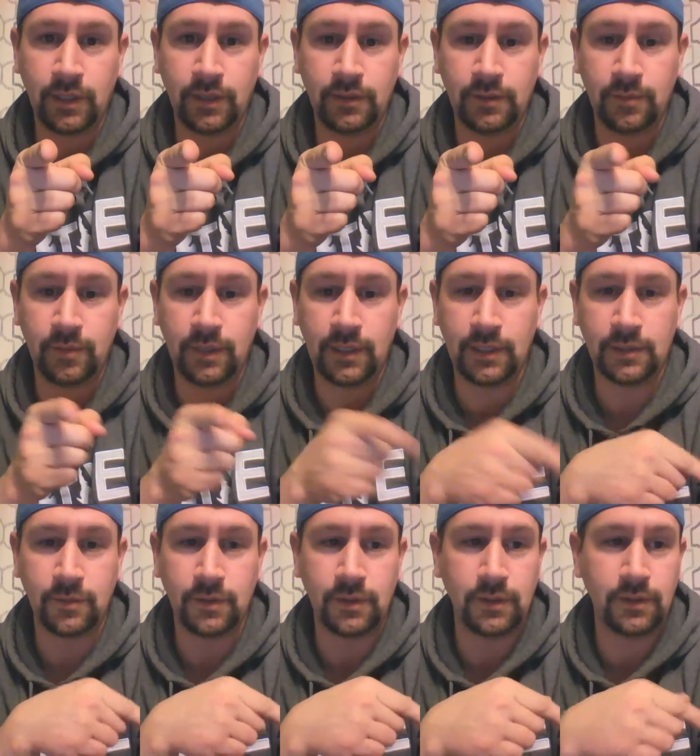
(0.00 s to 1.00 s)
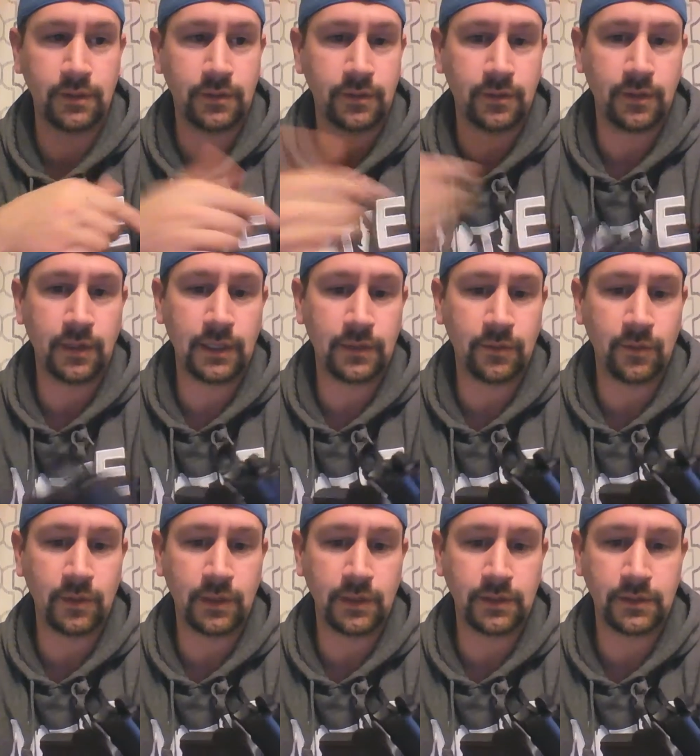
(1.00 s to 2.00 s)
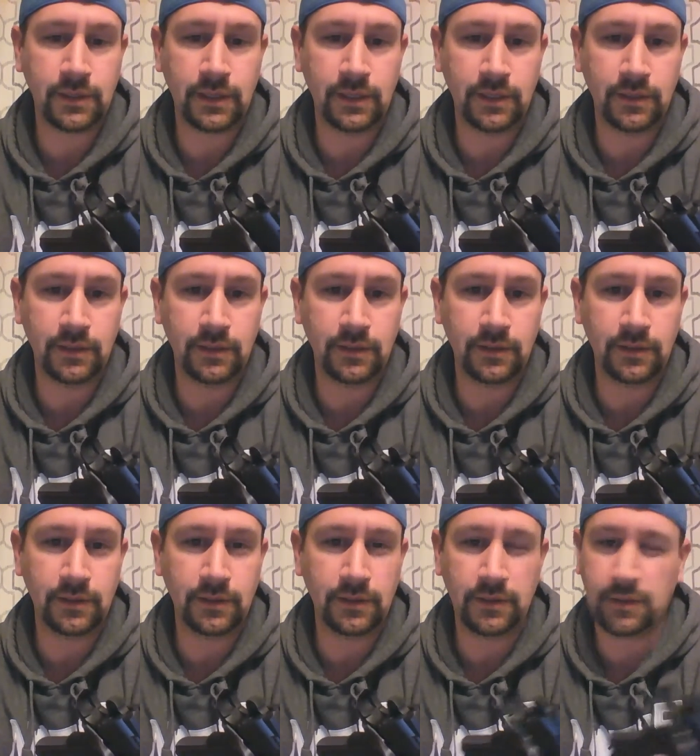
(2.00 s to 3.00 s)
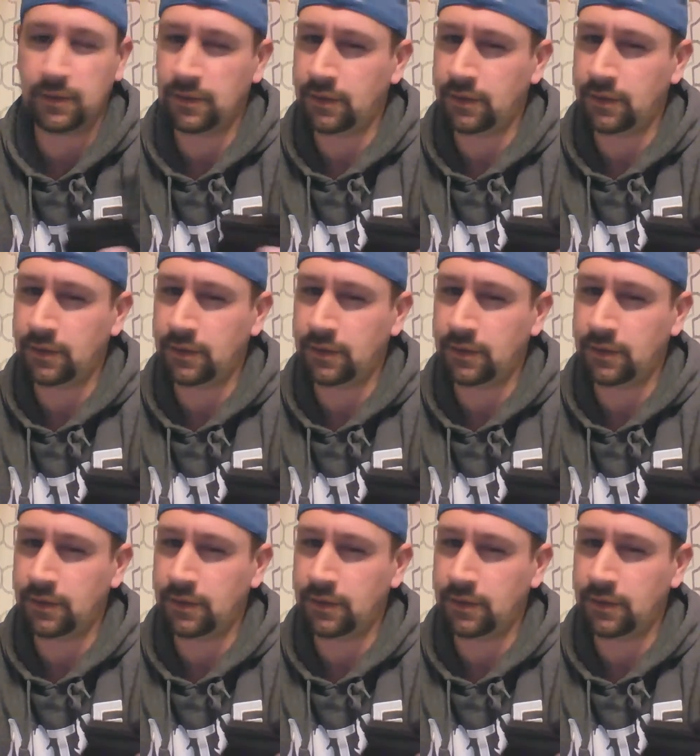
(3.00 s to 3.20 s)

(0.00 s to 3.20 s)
To be honest with you, Glock 20 is gonna